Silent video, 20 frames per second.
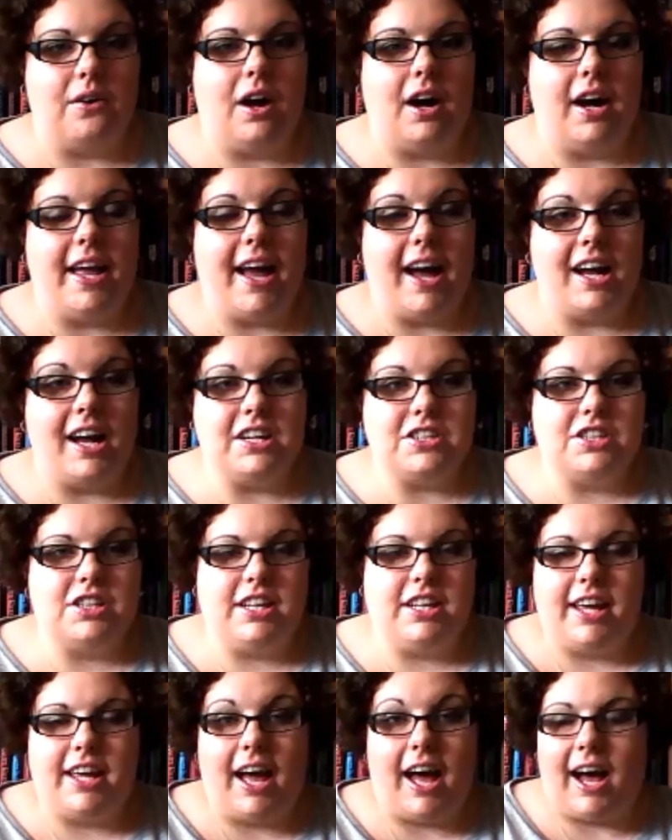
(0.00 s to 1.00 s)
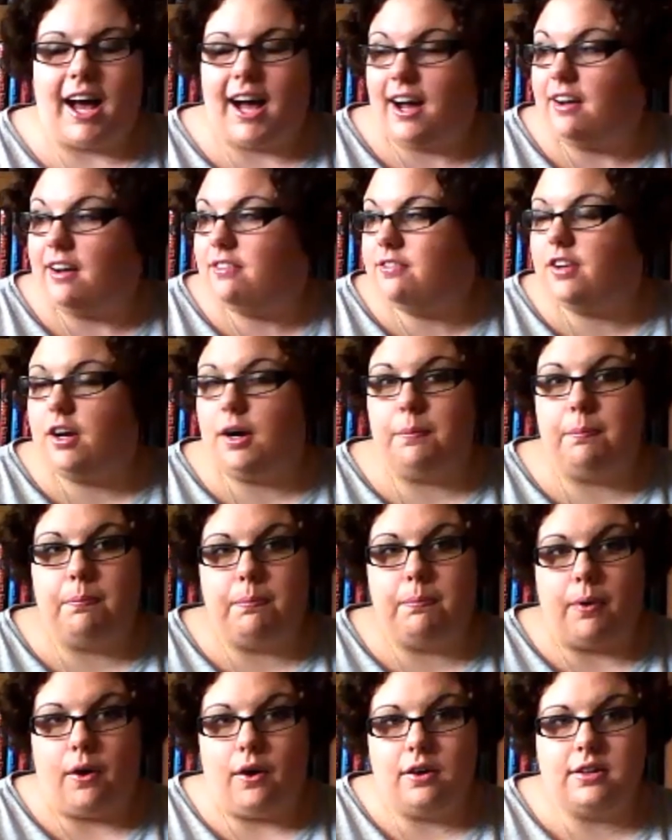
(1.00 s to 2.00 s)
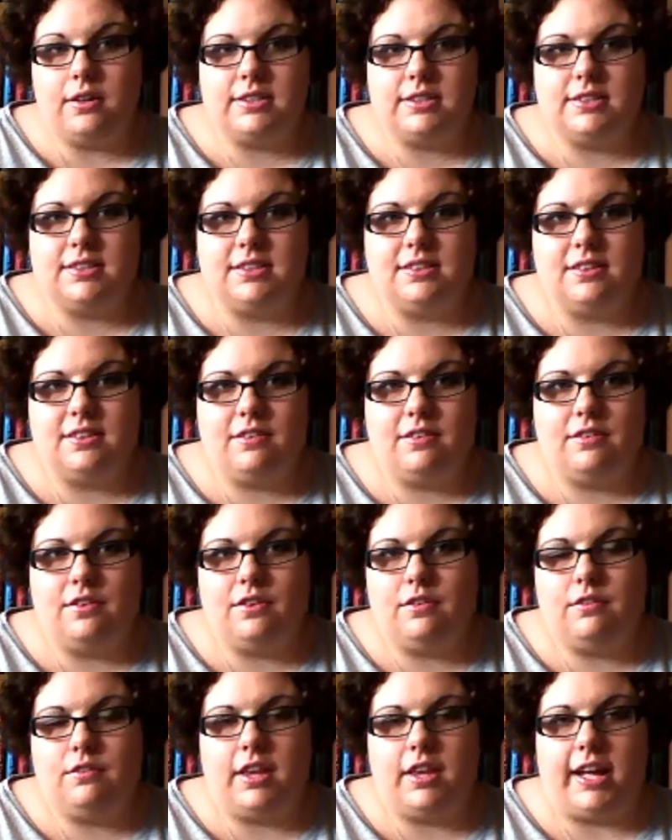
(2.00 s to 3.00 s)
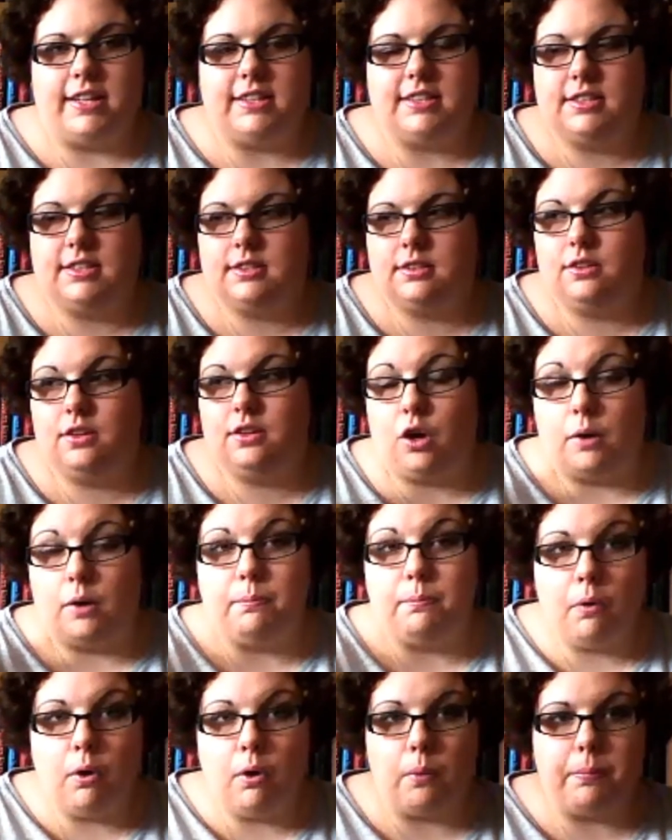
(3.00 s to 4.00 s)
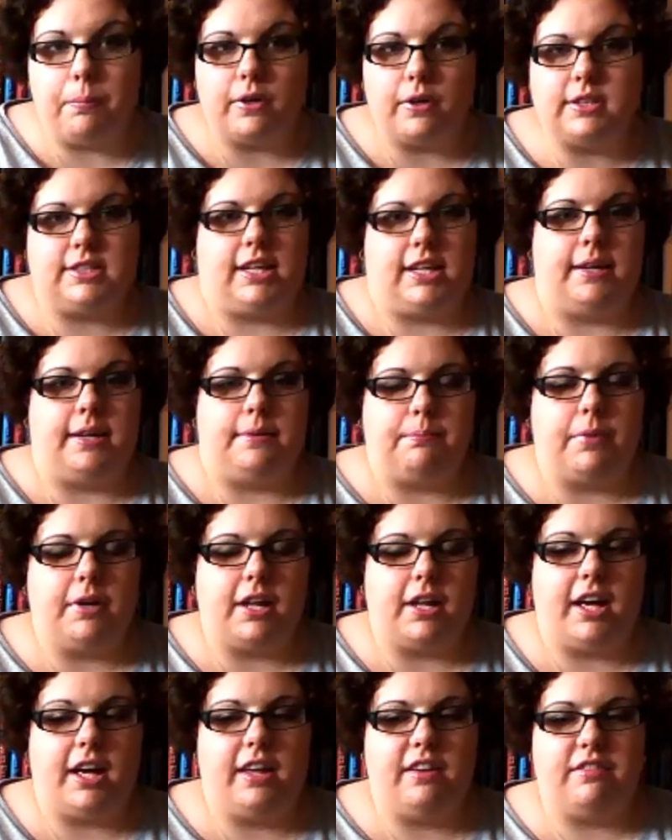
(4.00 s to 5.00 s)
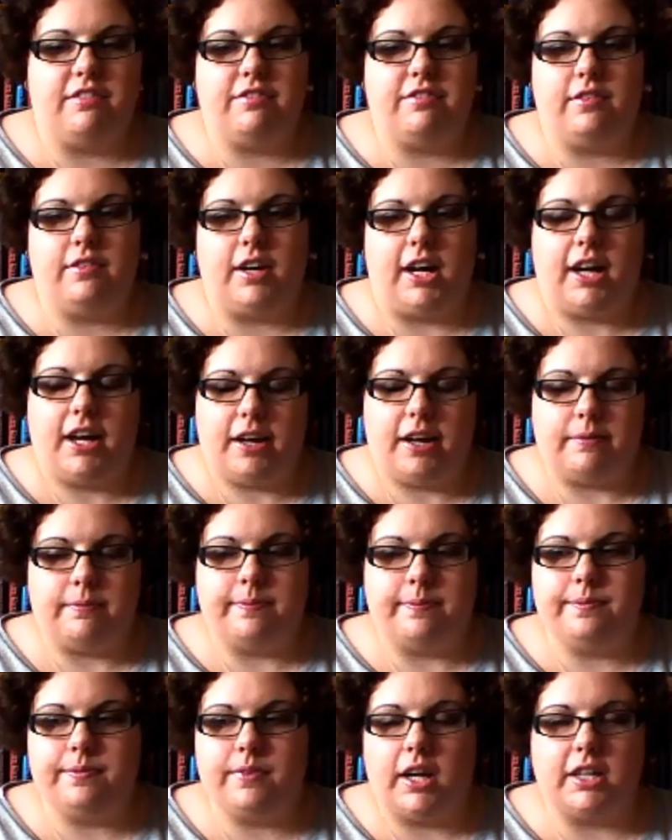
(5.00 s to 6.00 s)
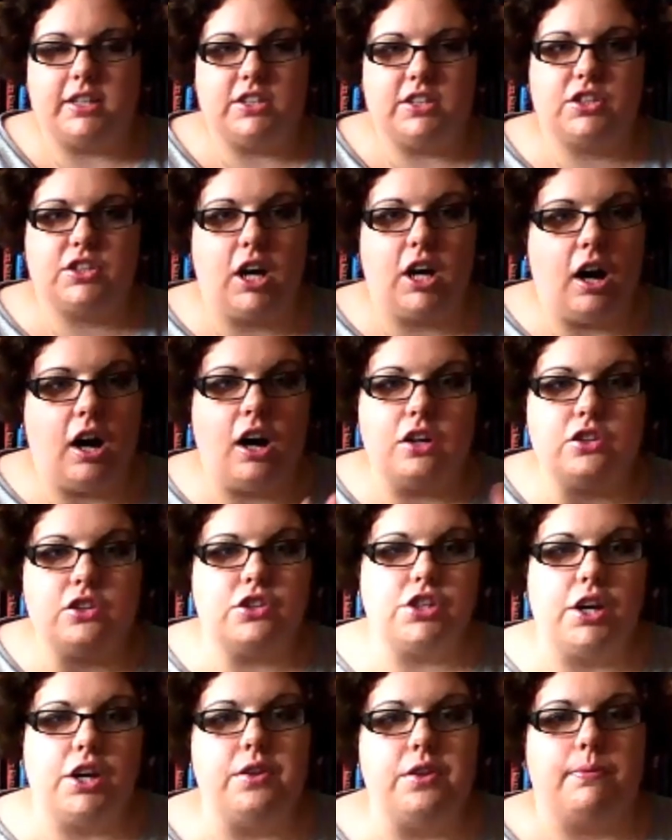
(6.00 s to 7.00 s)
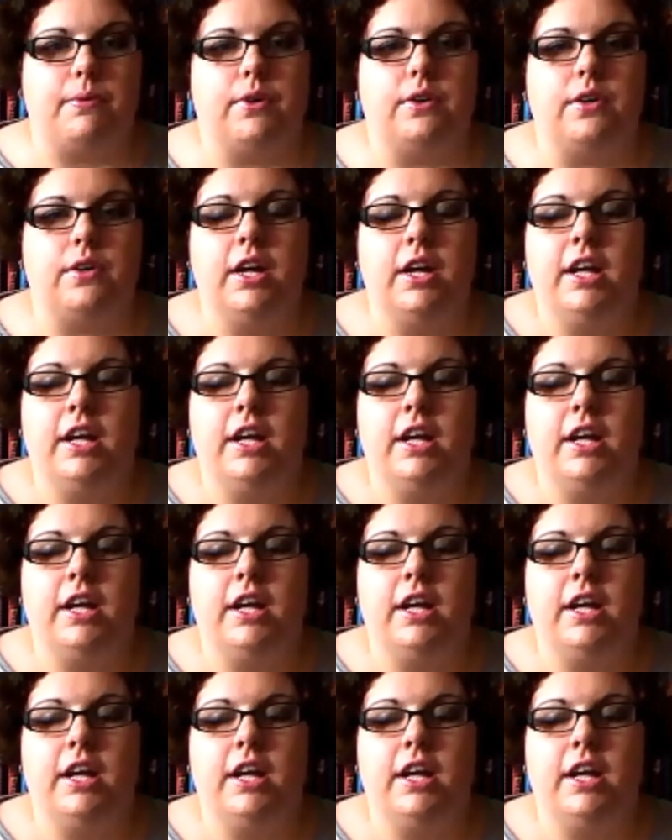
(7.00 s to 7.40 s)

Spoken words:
I actually have a box that's got more books in, but I just can't show them all.